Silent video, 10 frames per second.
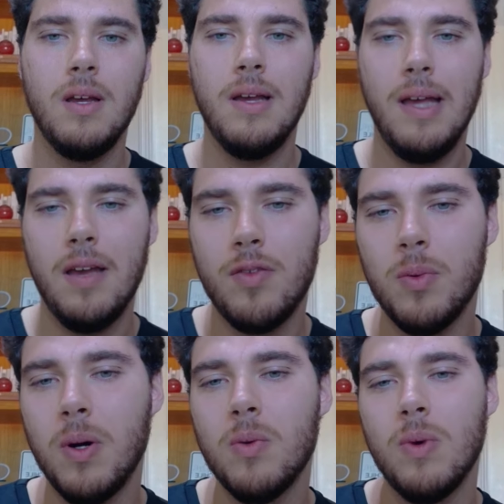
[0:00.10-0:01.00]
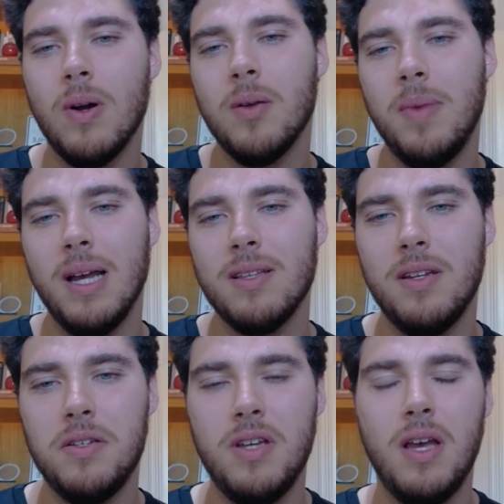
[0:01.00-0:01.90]
Hey everyone, welcome back to
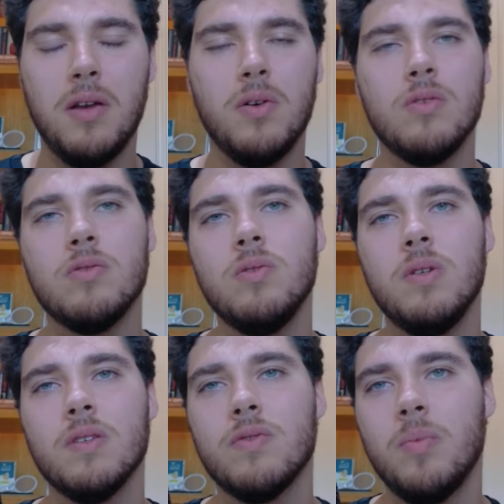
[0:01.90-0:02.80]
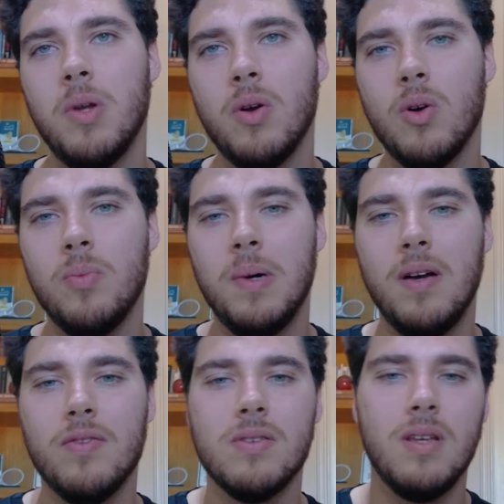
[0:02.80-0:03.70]
the channel. It's Lucas from No Code
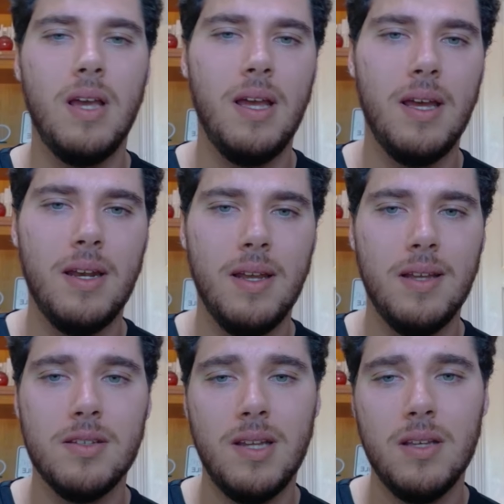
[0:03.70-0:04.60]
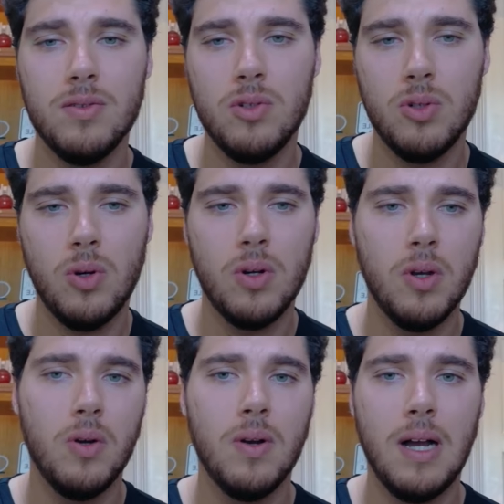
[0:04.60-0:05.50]
Buffs, and in today's
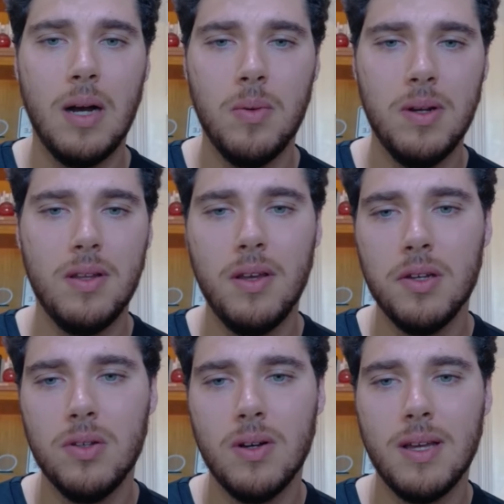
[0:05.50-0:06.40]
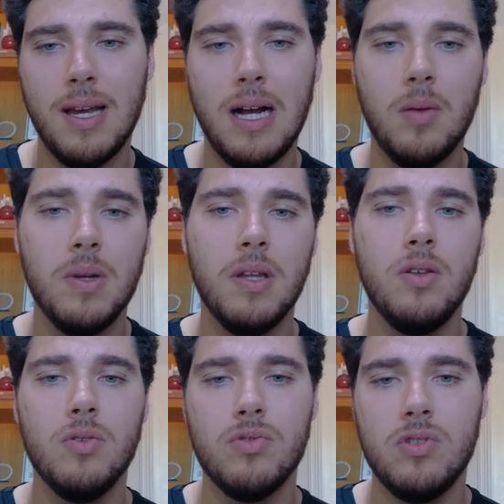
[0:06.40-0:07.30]
tutorial, I want to take a look at how we can
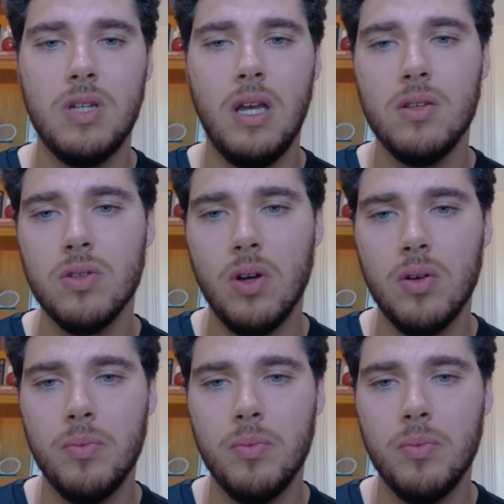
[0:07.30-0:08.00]
use JSON